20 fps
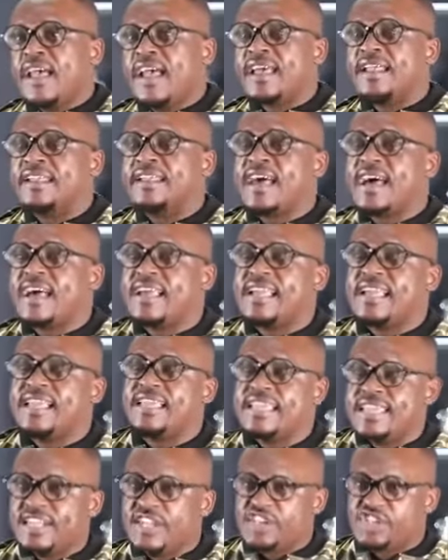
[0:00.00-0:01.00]
and
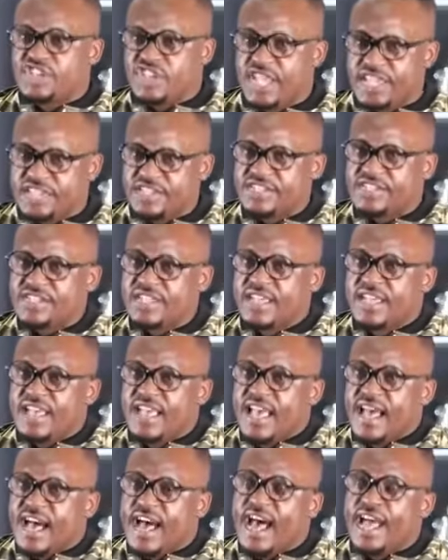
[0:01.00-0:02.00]
I in a church,
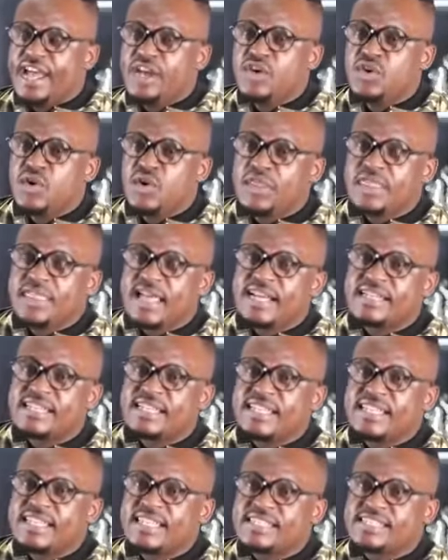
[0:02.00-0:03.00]
I know
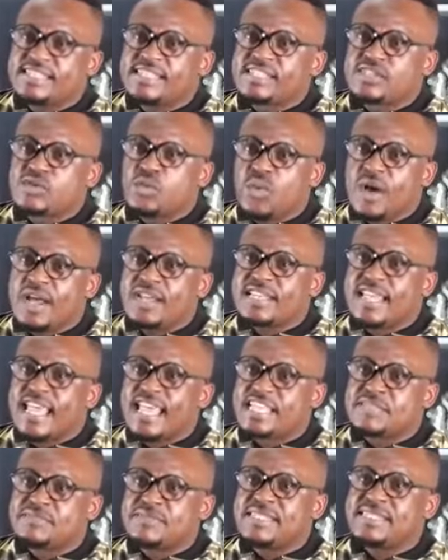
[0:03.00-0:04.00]
that this is what
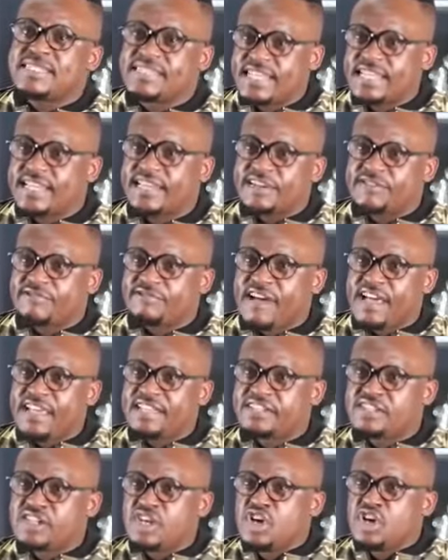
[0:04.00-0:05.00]
has been
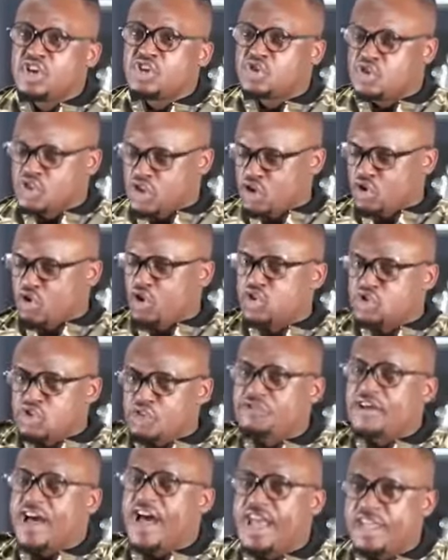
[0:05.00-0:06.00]
sacrificed to the God
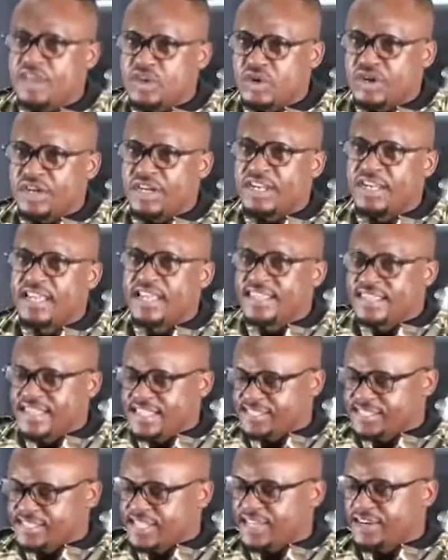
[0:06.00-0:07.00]
of Iron.
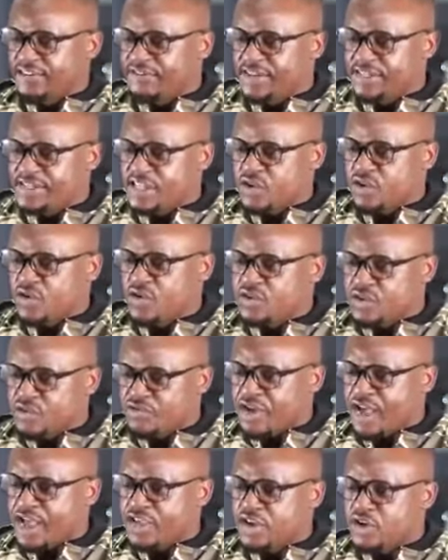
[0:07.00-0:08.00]
They sacrificed the God
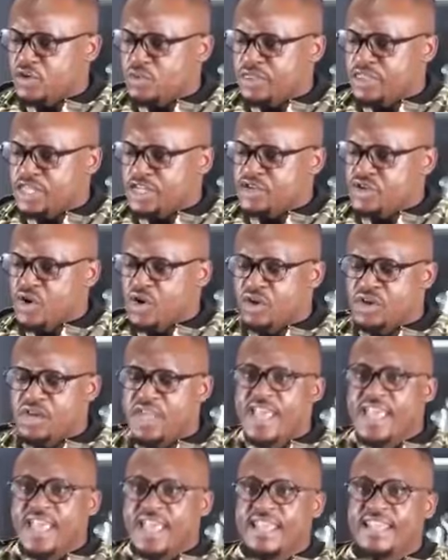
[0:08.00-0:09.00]
of Iron with a
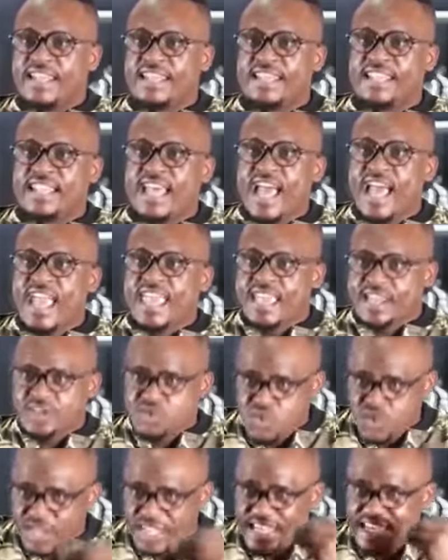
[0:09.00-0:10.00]
dog, and I
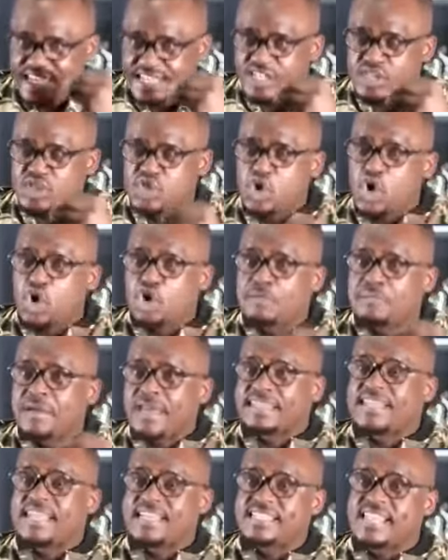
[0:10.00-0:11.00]
had to eat dog
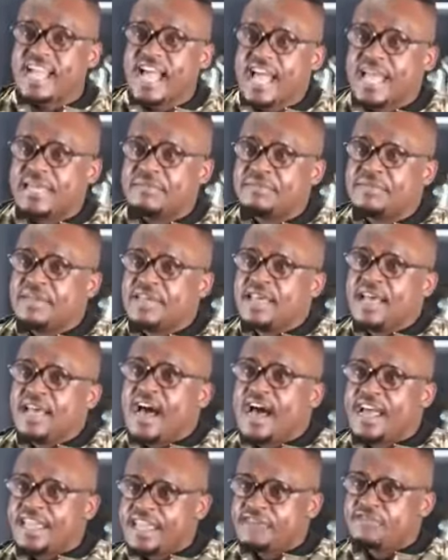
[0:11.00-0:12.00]
by that time.
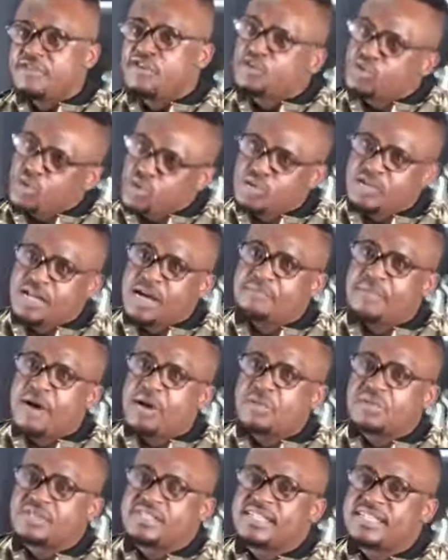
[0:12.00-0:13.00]
I even wrote
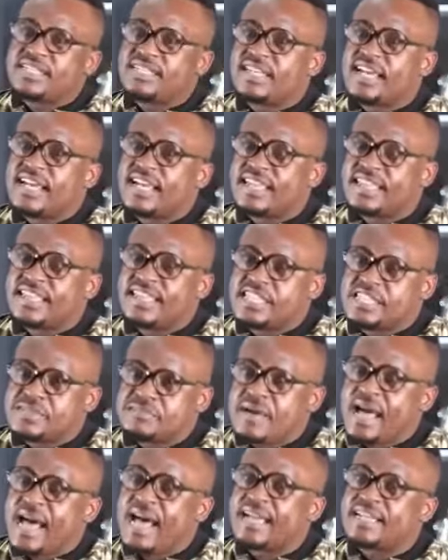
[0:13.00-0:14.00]
about it,
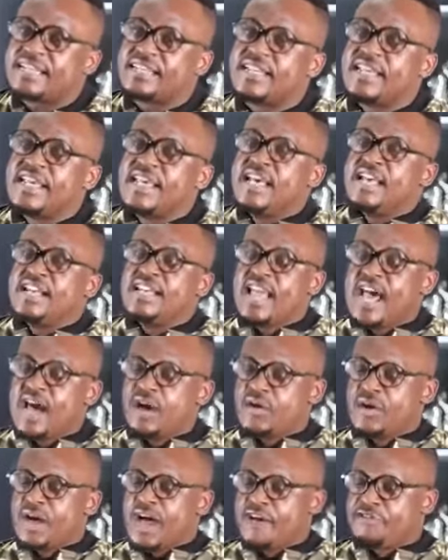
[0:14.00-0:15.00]
this part.
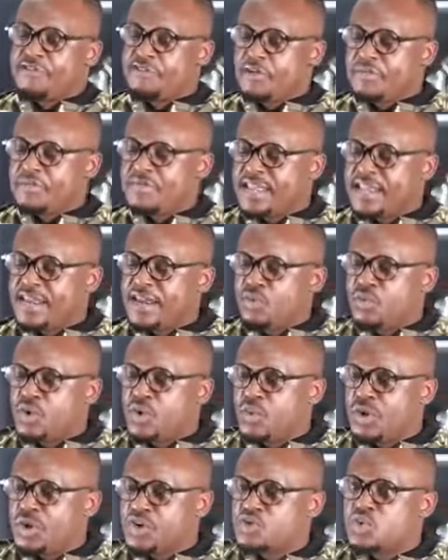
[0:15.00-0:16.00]
Now, from then
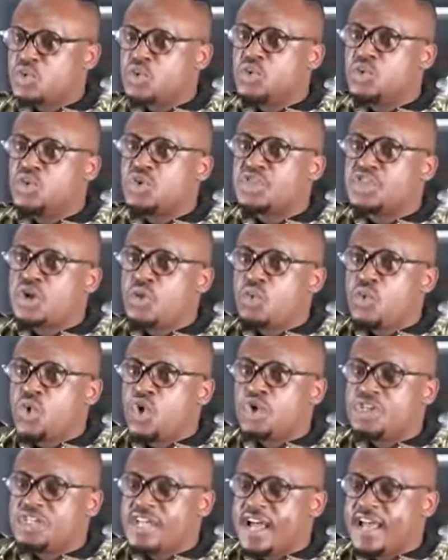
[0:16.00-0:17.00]
we went to the
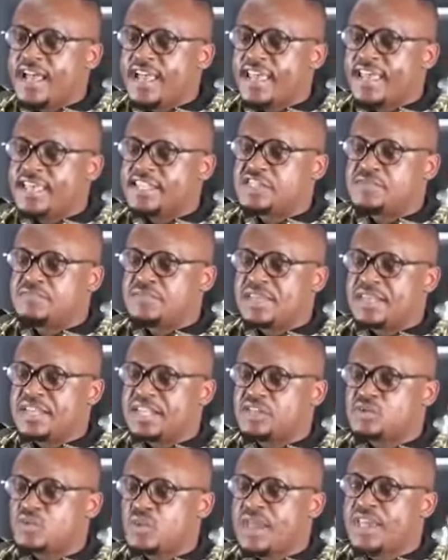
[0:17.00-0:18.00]
water
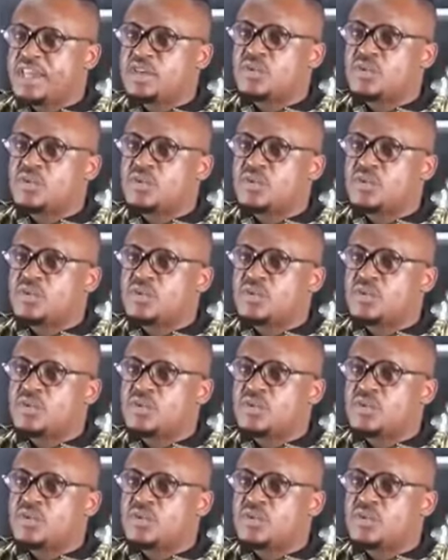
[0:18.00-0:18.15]
spirit, where